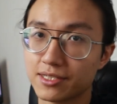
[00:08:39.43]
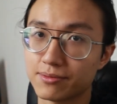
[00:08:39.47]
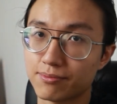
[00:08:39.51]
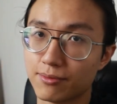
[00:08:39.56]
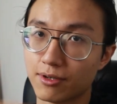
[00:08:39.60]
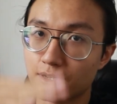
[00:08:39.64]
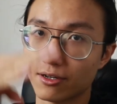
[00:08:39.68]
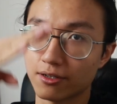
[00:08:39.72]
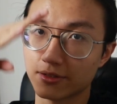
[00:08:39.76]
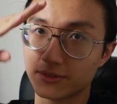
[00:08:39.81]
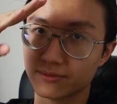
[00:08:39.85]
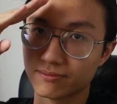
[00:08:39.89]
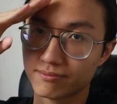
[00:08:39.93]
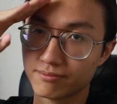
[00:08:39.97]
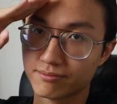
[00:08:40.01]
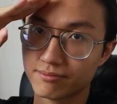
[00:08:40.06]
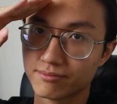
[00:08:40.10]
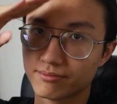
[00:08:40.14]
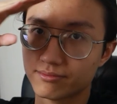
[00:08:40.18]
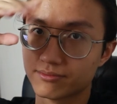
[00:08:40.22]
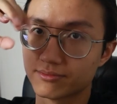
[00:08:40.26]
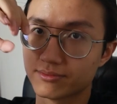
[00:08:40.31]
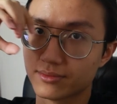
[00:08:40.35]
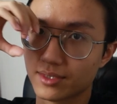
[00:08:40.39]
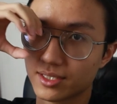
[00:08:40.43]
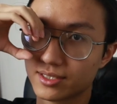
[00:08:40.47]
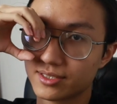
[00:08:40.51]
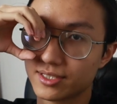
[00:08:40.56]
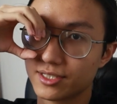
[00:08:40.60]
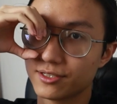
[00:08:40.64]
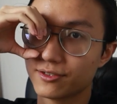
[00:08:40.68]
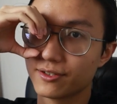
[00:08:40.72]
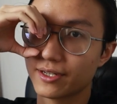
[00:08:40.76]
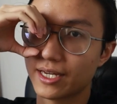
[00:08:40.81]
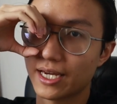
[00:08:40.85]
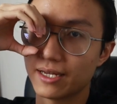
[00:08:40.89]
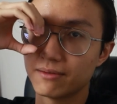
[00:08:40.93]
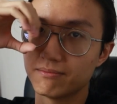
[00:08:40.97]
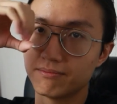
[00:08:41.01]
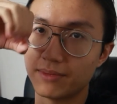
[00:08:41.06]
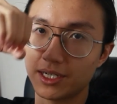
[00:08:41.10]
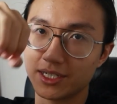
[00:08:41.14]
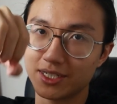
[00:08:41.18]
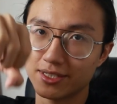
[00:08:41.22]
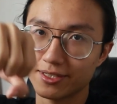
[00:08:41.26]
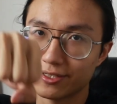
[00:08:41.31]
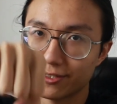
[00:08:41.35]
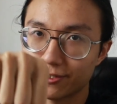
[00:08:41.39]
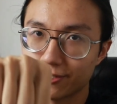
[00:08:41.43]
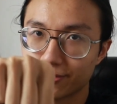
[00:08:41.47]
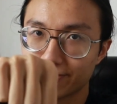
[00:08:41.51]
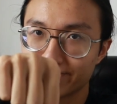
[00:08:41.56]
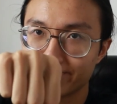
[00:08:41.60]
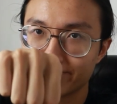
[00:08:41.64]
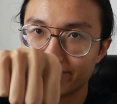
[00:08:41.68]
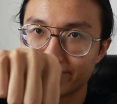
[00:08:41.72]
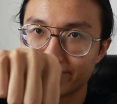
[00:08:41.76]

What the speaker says: smart. See you again, Budget Zero.